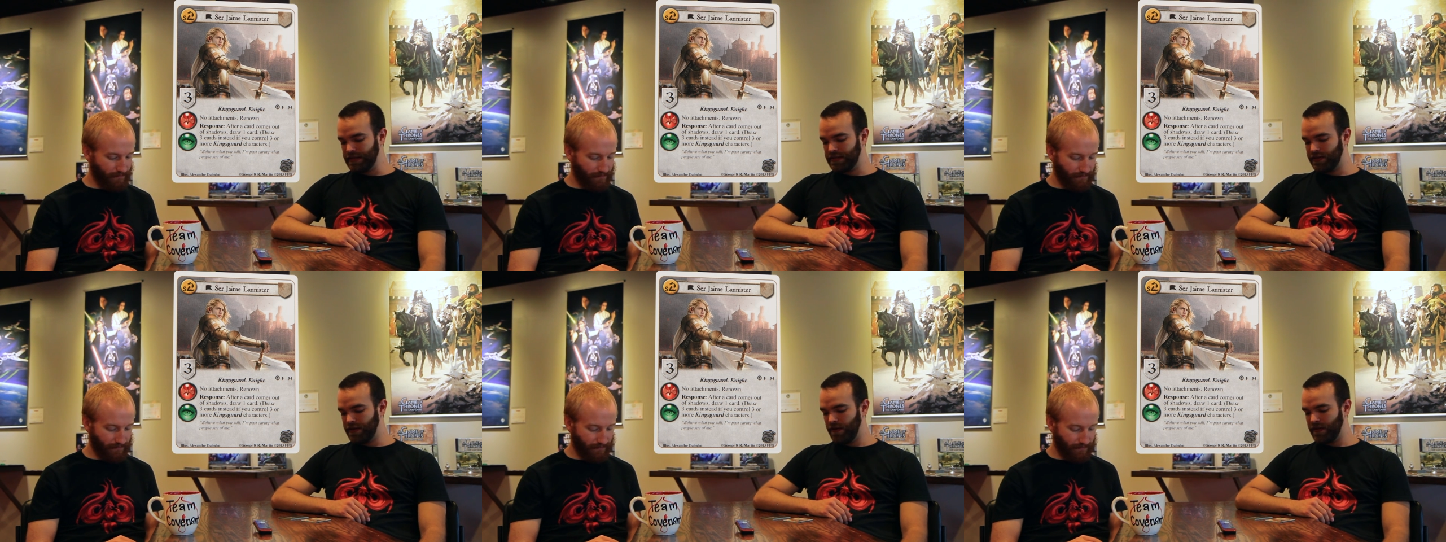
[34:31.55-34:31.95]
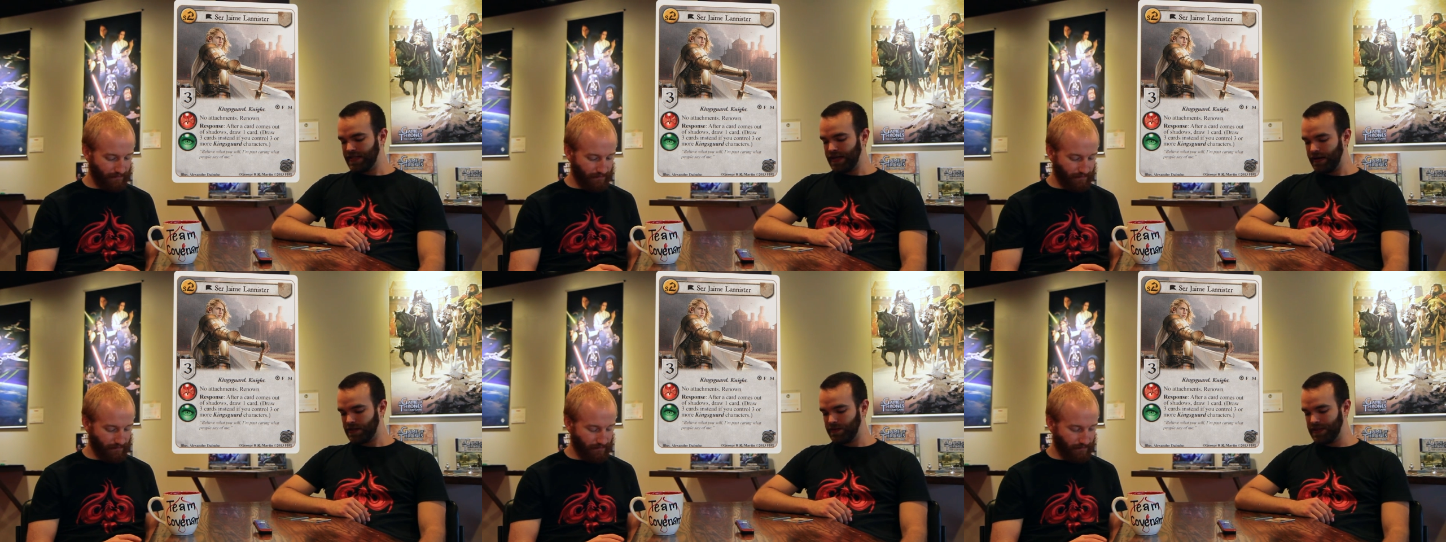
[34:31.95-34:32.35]
Speaker 1: No
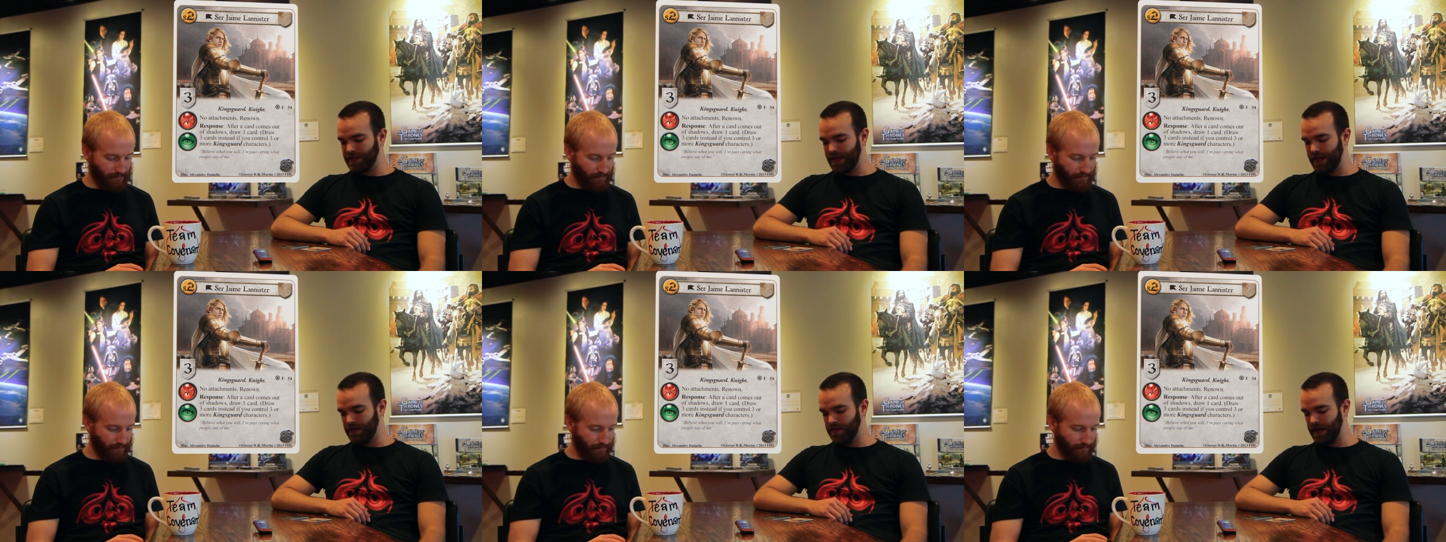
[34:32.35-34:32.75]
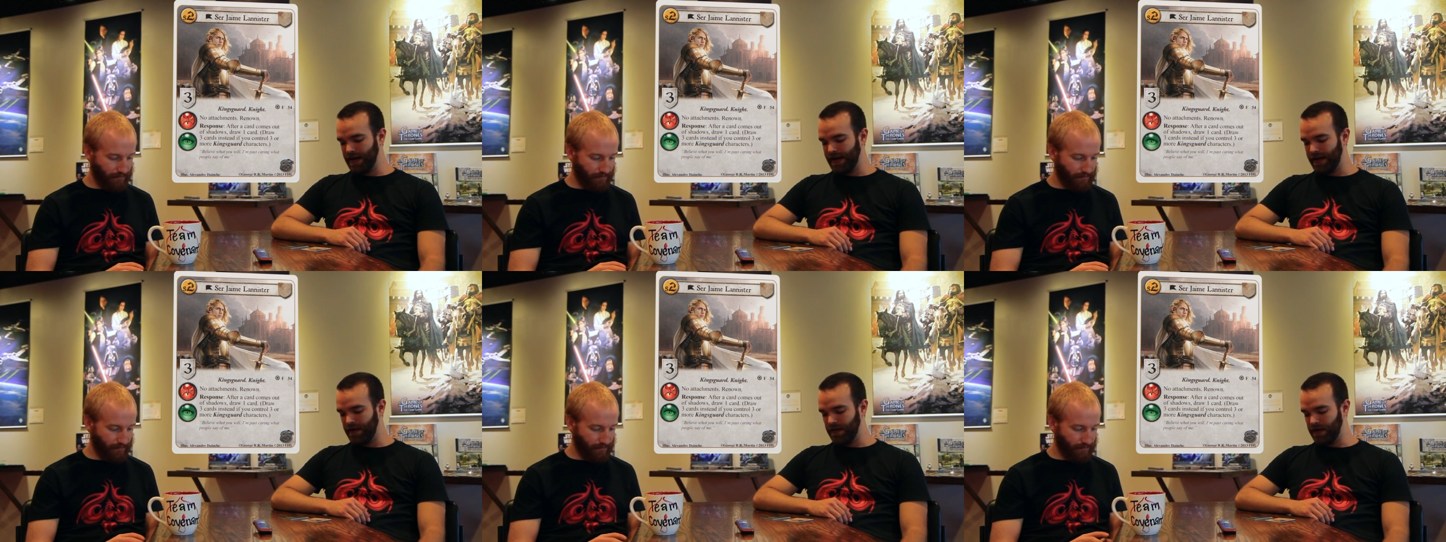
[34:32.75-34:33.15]
attachments and
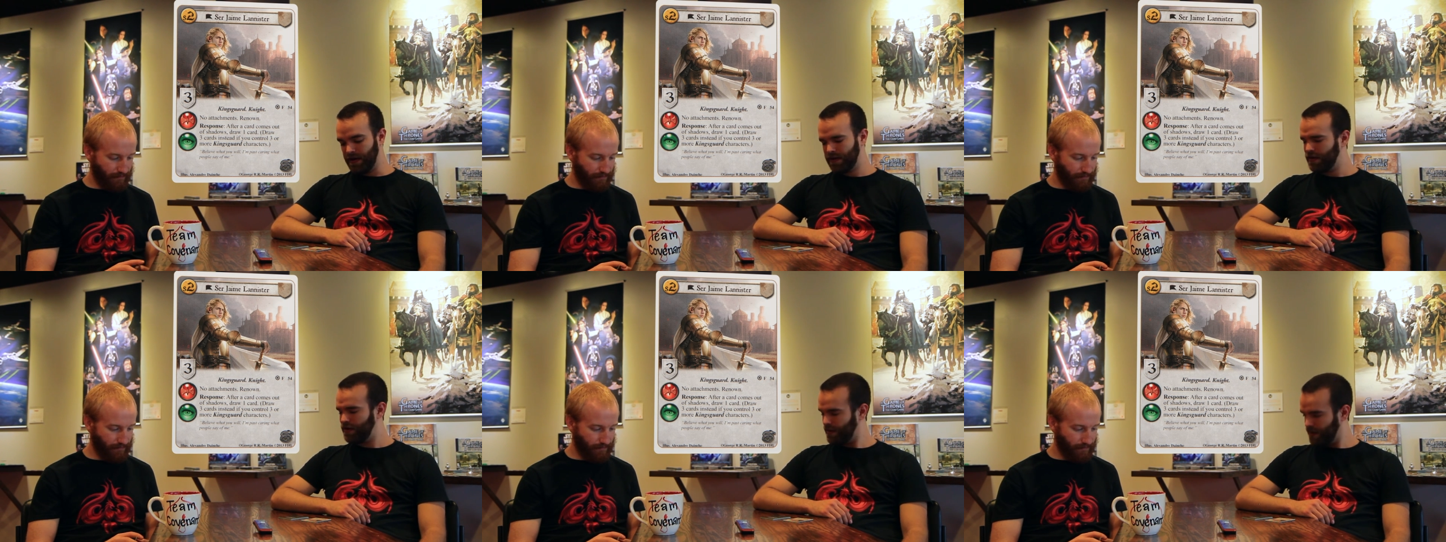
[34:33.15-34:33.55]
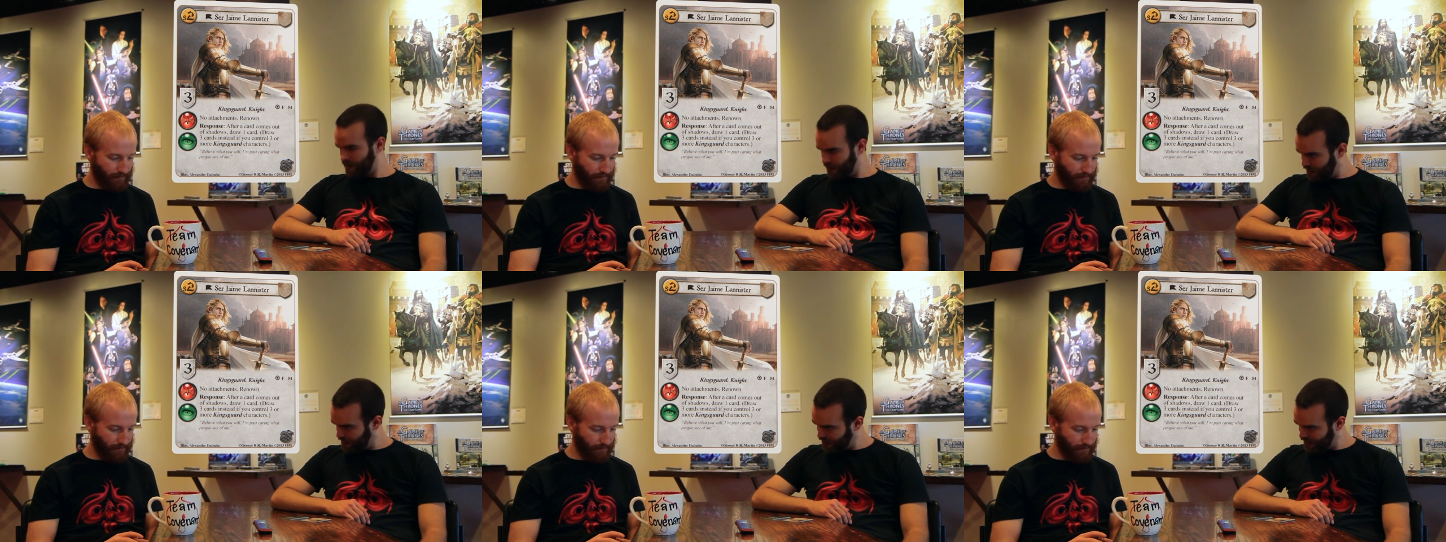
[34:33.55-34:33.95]
renown.
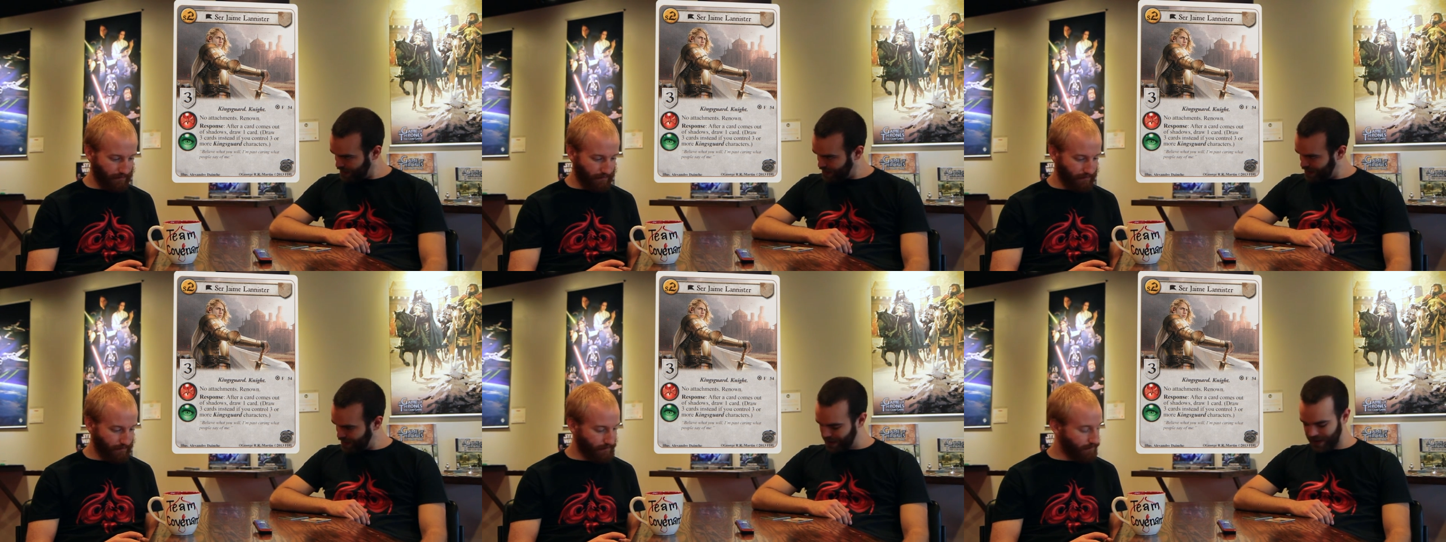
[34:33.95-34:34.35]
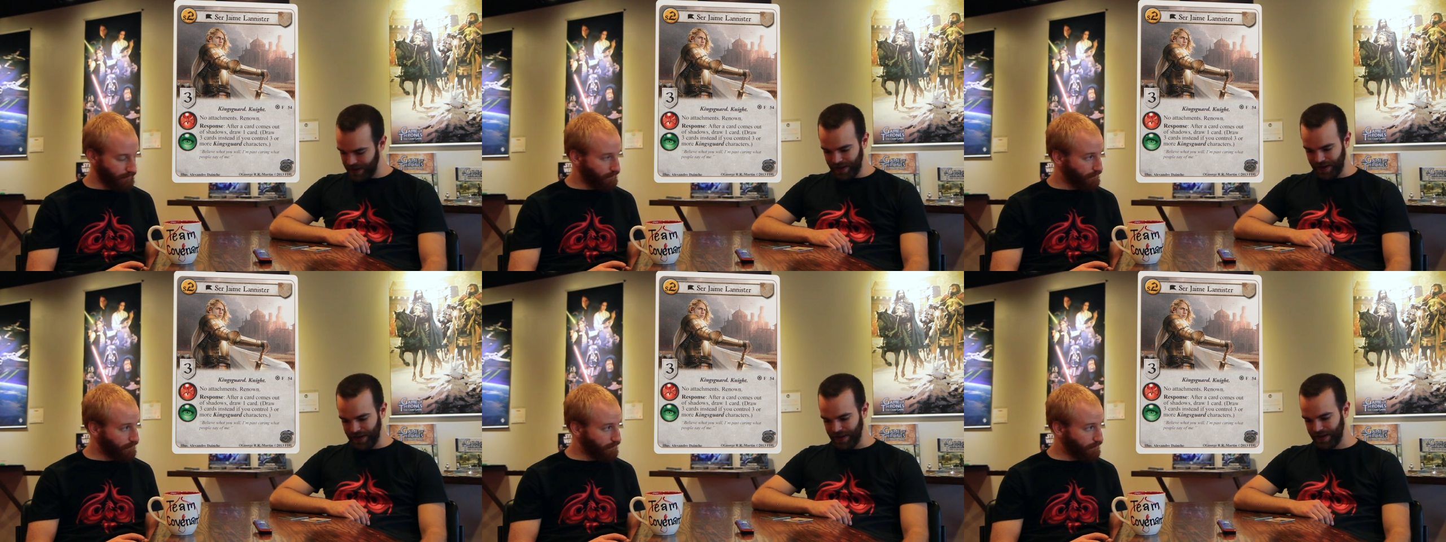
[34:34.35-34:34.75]

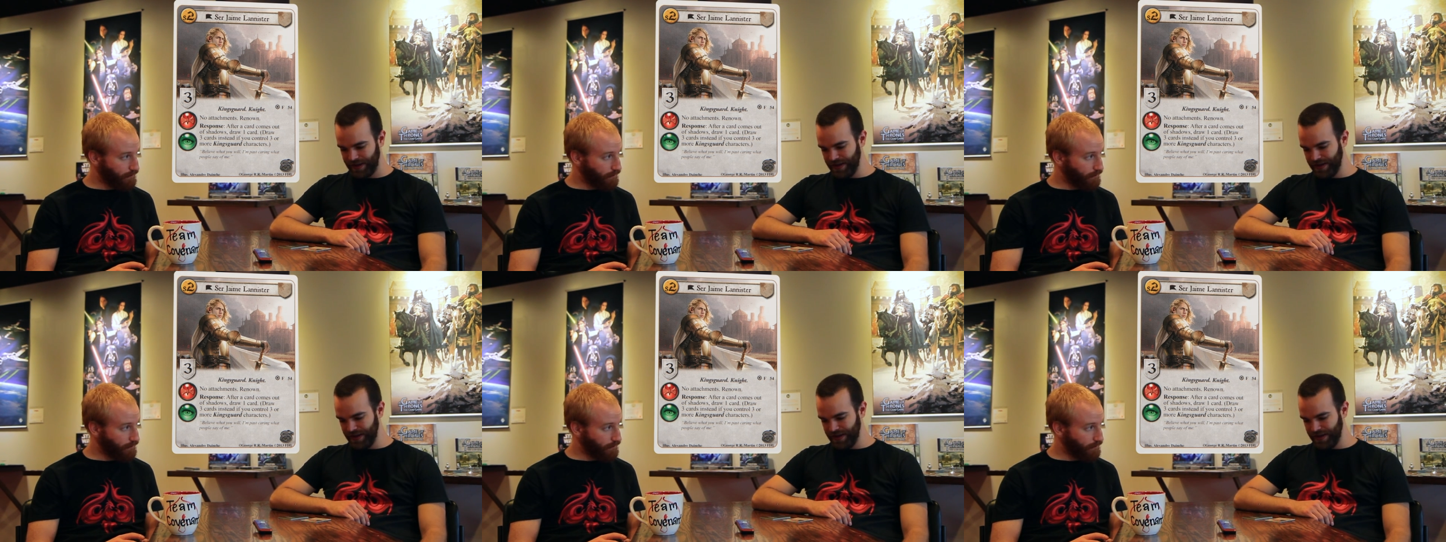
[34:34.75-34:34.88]
Ugh,